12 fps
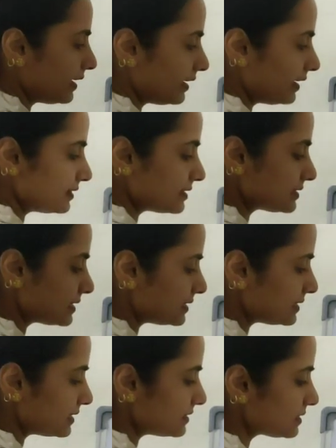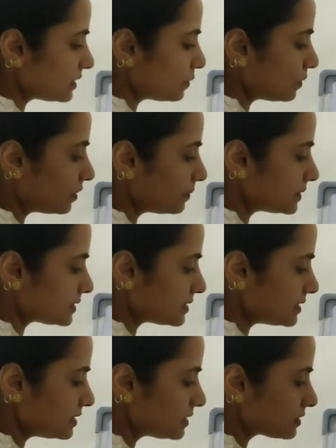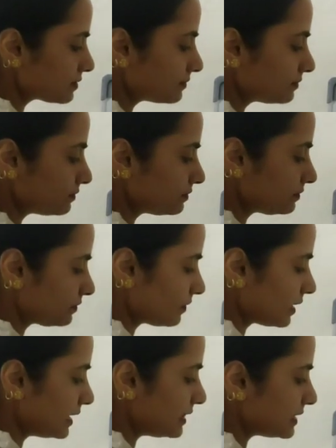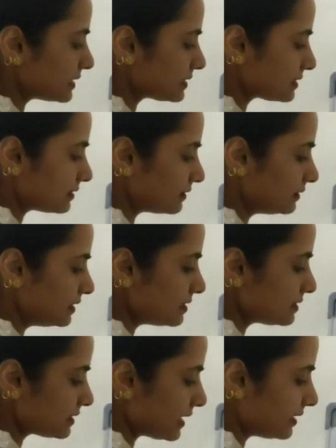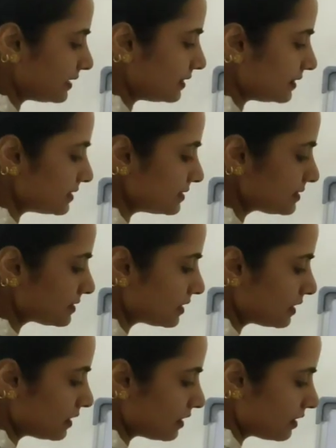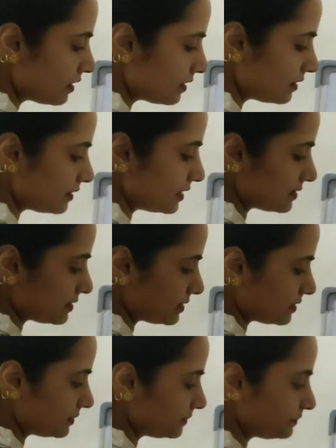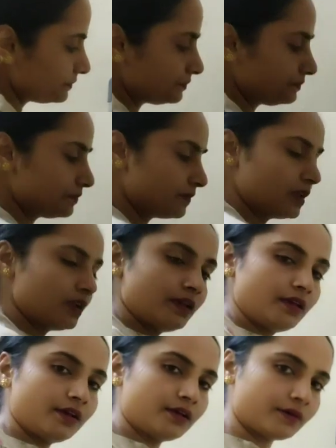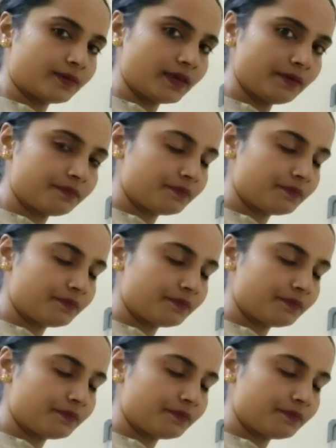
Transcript: in this sentence, the verb is this, in this, and in this, this. Okay?